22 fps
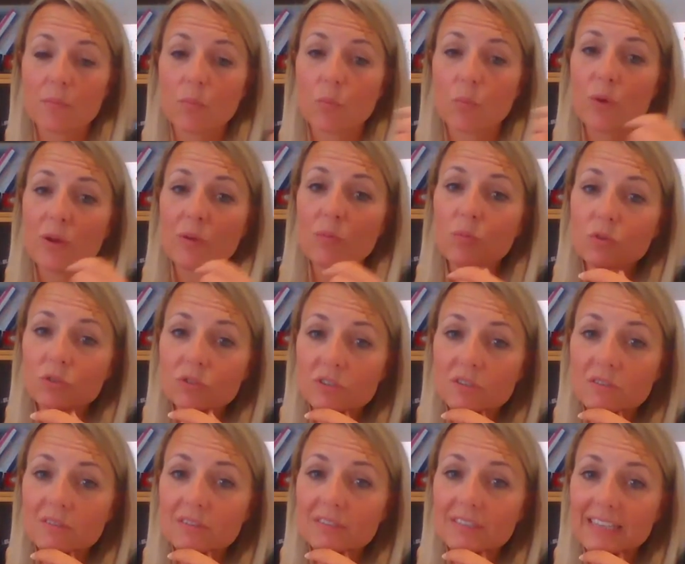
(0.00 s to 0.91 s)
We
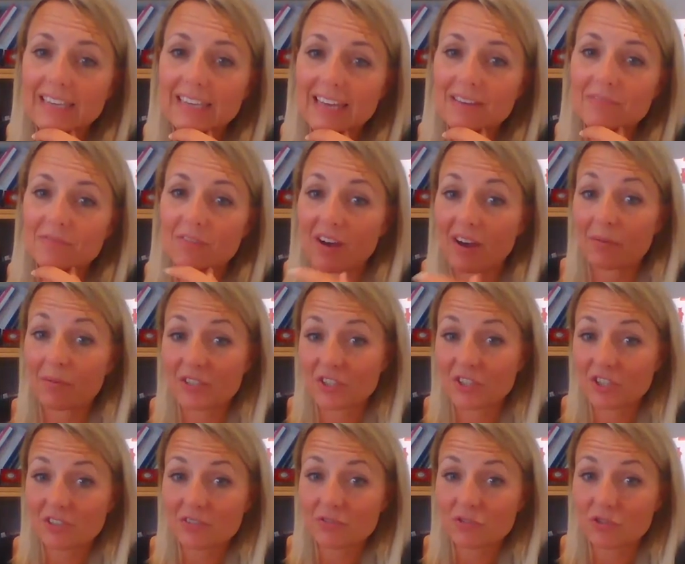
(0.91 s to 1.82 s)
wouldn't give our
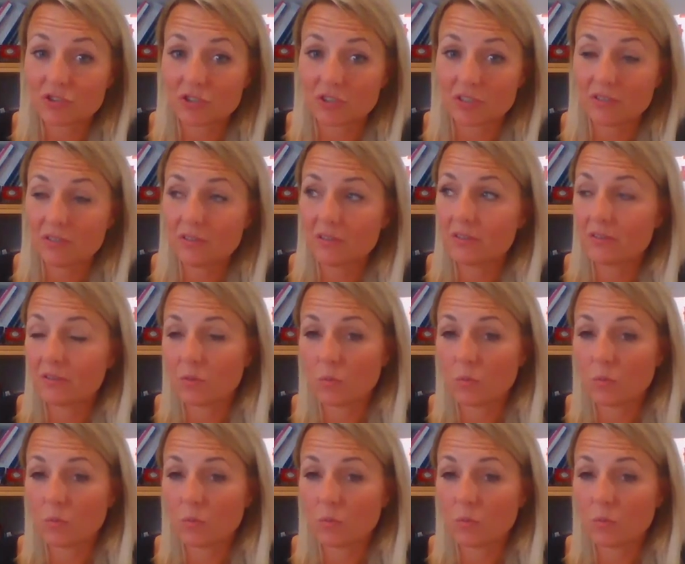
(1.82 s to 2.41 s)
children